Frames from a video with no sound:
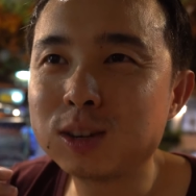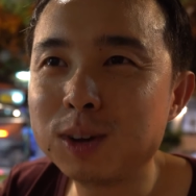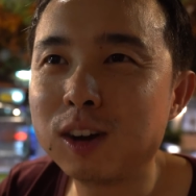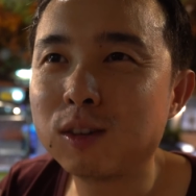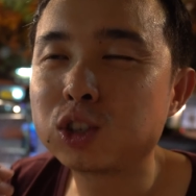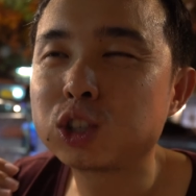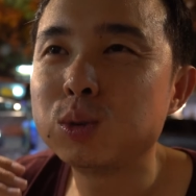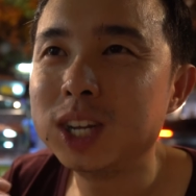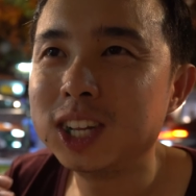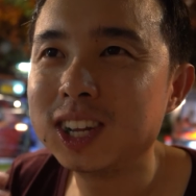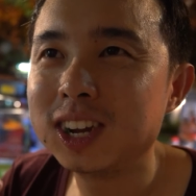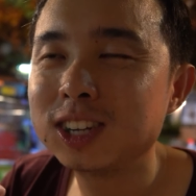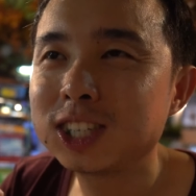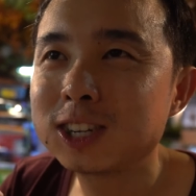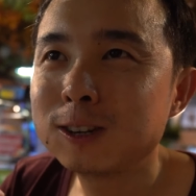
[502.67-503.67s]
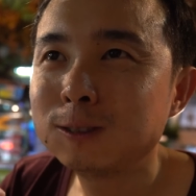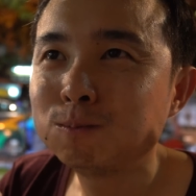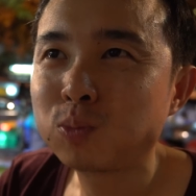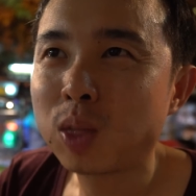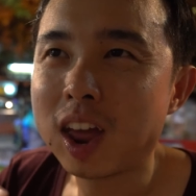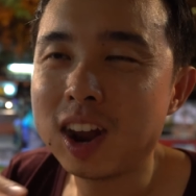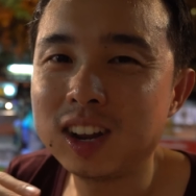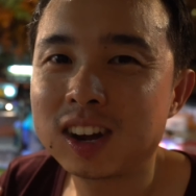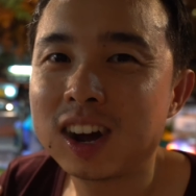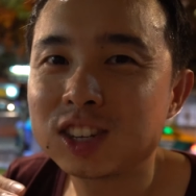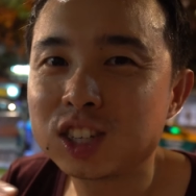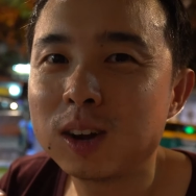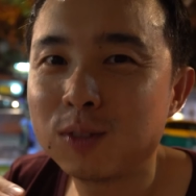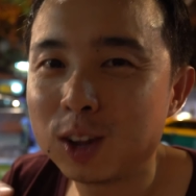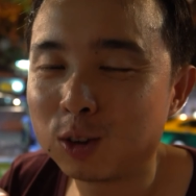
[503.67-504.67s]
bit of sweetness and it
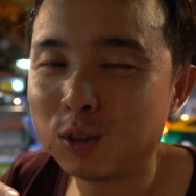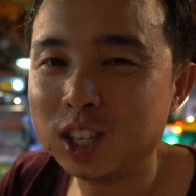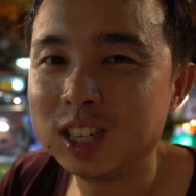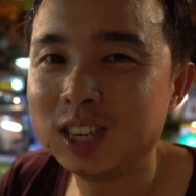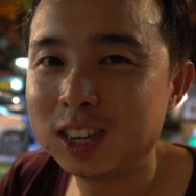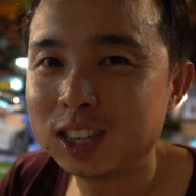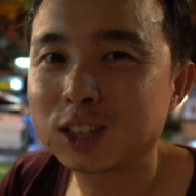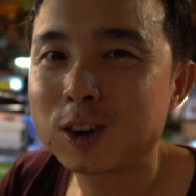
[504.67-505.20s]
cuts off the greasiness